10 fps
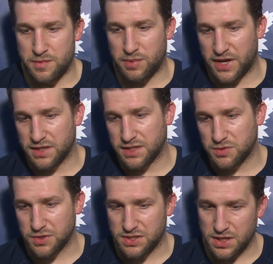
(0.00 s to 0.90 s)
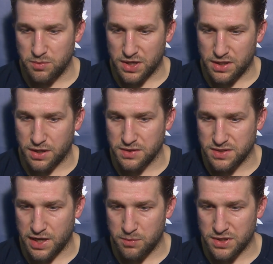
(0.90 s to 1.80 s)
playing a desperate team, getting our
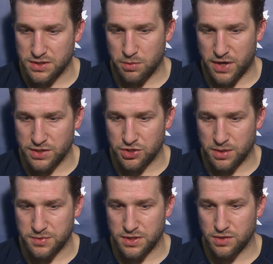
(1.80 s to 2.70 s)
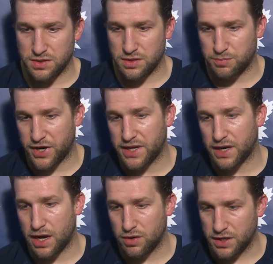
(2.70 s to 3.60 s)
assignments, our matchups, you know,
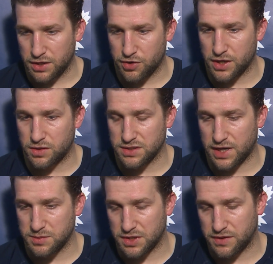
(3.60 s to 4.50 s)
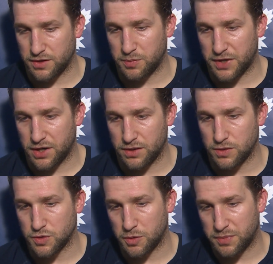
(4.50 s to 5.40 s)
breaking out in critical times in the third period,
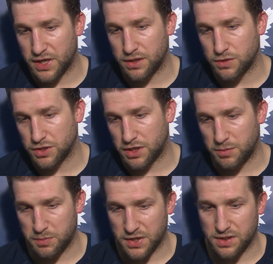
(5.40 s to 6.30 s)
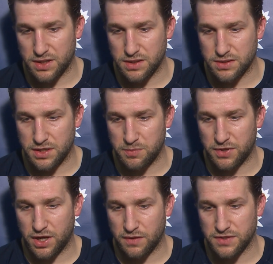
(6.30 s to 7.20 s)
those were big. Those are going to be big things in
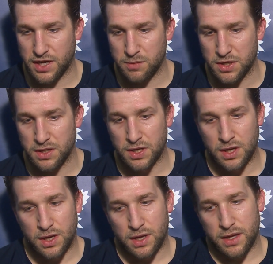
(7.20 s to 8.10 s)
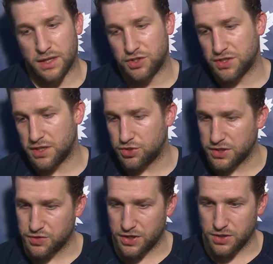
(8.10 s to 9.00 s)
playoff time. And that's just a
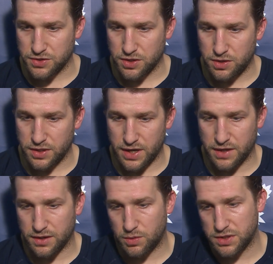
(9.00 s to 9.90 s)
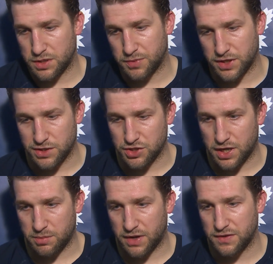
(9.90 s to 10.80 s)
dress rehearsal, and I thought we did a pretty good
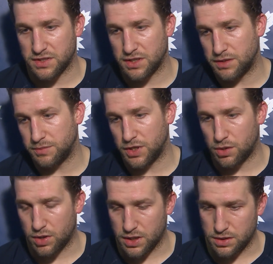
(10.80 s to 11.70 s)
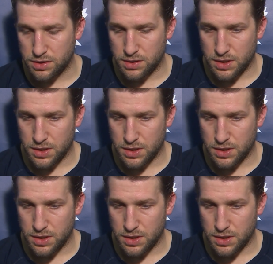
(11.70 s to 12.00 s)
job. Obviously, you don't want to